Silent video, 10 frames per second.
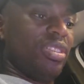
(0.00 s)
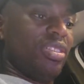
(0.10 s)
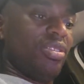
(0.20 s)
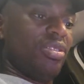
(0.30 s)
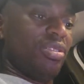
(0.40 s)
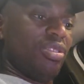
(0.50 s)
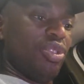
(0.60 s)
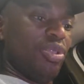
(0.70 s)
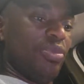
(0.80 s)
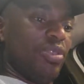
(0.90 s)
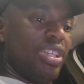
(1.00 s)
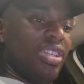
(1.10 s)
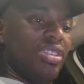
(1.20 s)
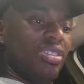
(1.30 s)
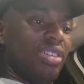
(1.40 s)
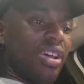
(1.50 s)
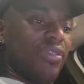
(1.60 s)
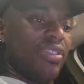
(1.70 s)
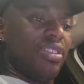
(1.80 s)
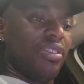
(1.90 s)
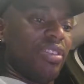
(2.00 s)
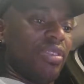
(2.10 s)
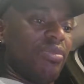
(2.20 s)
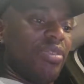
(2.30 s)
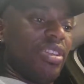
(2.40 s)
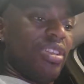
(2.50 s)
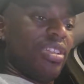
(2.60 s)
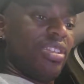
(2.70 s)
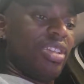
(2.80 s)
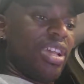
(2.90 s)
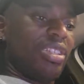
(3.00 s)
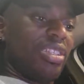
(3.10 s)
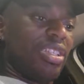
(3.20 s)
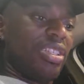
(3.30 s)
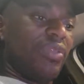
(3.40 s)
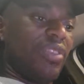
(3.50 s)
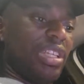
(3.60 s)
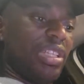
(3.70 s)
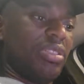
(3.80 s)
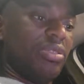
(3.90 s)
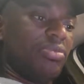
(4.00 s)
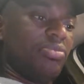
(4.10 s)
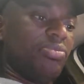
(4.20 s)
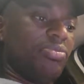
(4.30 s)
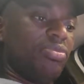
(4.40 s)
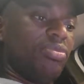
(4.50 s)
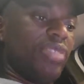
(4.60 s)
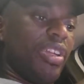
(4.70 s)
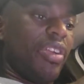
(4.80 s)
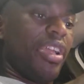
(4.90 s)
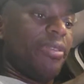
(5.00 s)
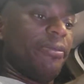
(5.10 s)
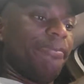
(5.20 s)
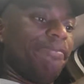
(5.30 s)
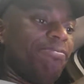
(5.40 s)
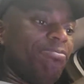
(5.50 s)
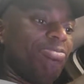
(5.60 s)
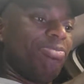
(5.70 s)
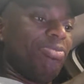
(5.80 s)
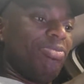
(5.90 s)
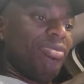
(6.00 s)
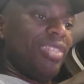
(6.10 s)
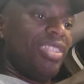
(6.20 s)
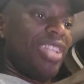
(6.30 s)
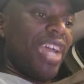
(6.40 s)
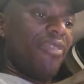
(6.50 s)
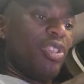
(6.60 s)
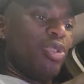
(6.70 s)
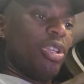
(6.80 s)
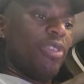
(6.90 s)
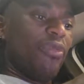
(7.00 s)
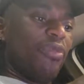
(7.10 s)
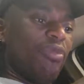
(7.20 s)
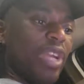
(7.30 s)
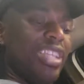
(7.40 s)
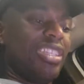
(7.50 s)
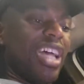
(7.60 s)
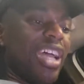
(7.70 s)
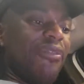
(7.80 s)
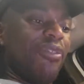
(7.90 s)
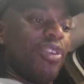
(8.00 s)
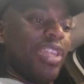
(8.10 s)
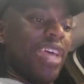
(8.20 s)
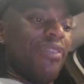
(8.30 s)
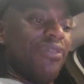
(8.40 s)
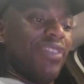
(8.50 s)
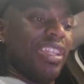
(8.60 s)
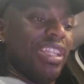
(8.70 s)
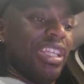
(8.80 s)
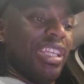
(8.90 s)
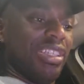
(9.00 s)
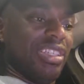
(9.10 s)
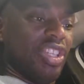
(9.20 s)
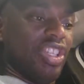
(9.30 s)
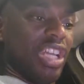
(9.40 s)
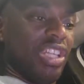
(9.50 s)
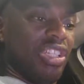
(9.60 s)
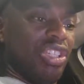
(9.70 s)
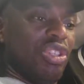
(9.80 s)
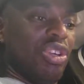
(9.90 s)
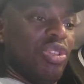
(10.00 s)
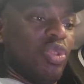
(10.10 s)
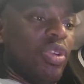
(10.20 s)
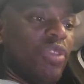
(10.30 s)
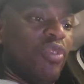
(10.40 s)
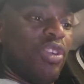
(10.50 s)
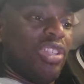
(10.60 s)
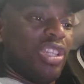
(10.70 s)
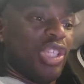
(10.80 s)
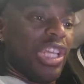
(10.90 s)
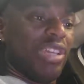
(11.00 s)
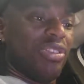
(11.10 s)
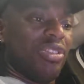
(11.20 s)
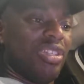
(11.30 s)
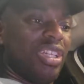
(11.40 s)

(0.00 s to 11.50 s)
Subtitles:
So Drew Brees, obviously don't know. This guy's 6 feet. All right. He's tied for 11th in the league in touchdown. He's thrown 24 touchdowns,